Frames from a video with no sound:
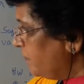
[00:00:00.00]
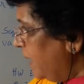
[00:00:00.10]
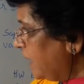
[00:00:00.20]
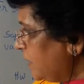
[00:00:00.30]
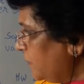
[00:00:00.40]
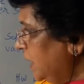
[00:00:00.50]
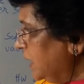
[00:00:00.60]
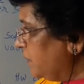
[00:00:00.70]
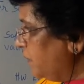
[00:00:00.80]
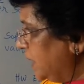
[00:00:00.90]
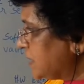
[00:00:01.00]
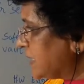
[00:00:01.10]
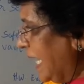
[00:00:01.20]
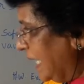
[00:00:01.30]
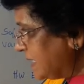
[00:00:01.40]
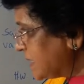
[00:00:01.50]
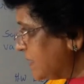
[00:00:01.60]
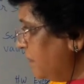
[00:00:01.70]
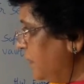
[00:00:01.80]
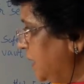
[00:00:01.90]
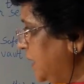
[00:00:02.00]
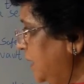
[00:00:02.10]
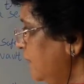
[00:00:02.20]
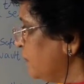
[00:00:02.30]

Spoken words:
Bank will invest extra money